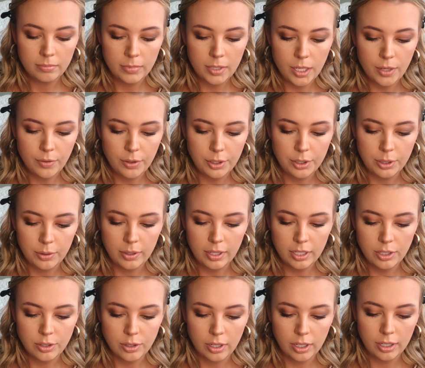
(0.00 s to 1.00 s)
If you're doing a
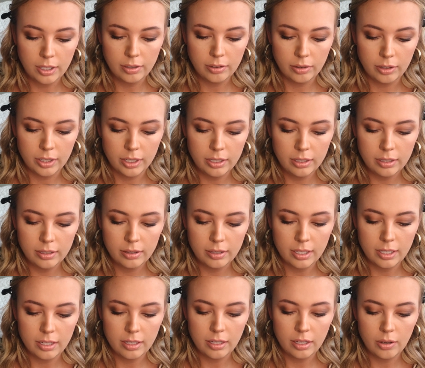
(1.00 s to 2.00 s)
darker look,
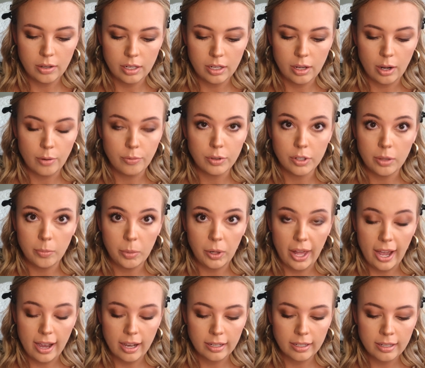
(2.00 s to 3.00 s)
then you could go for the
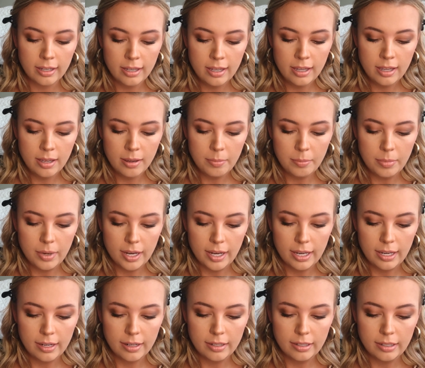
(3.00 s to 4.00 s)
black,
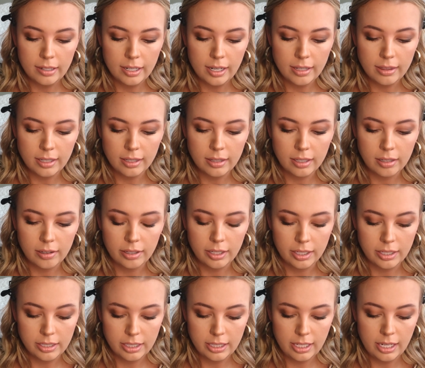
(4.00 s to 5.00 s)
but I think the clear
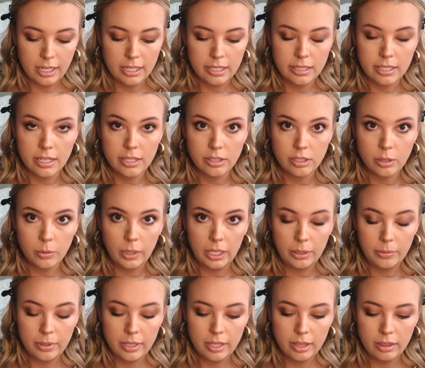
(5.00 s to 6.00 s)
is the easiest to work
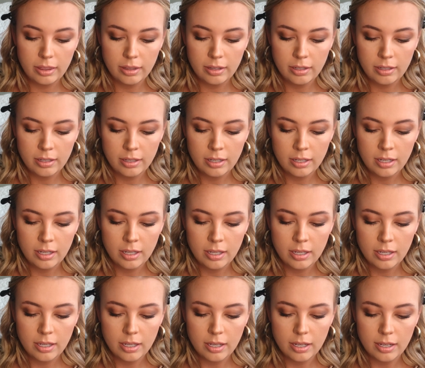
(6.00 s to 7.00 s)
with.
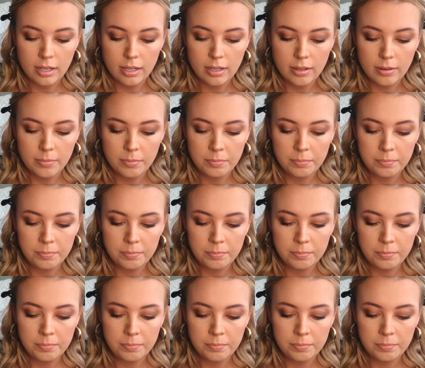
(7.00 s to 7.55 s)
And